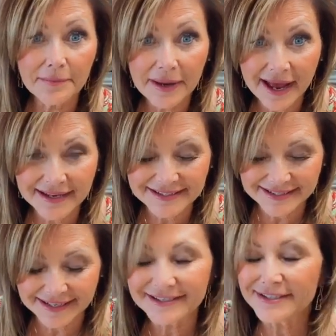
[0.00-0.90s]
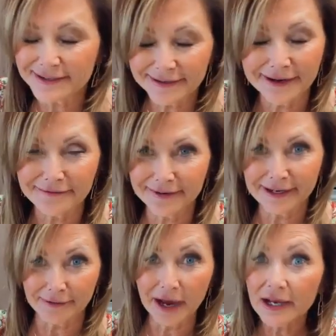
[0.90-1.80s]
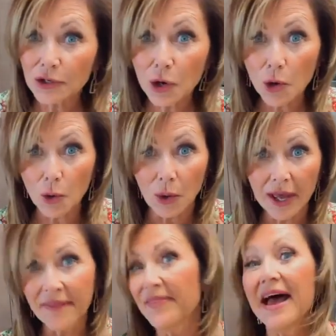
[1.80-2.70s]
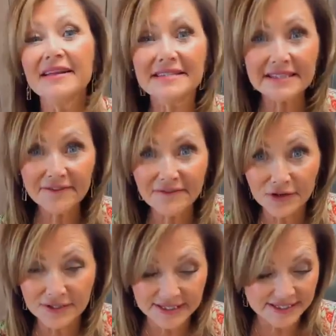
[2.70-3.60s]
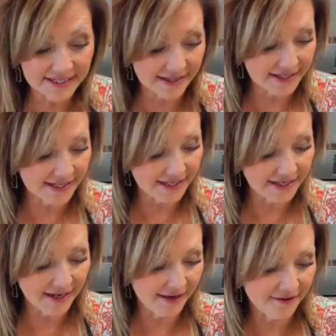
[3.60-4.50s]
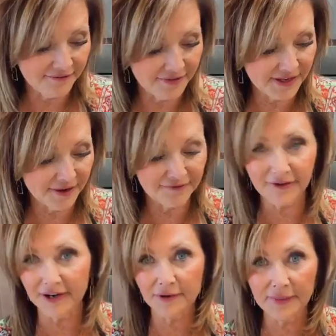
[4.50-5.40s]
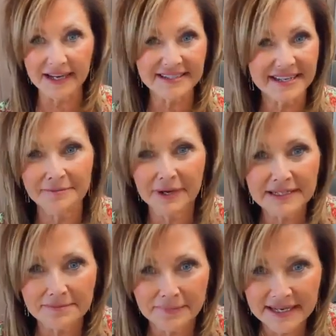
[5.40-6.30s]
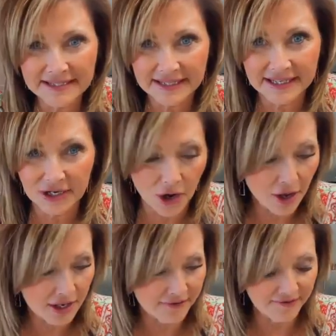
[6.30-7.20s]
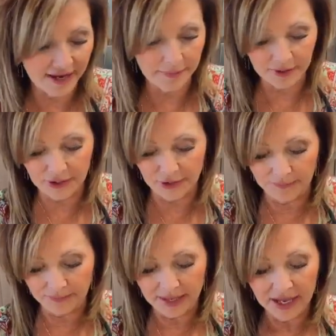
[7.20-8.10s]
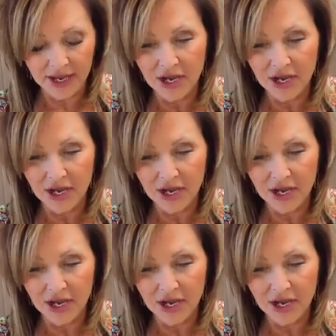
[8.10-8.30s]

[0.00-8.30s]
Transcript: and pasta to your Alfredo. I know that's the versatility of the Alfredo mix and basically all of Epicure.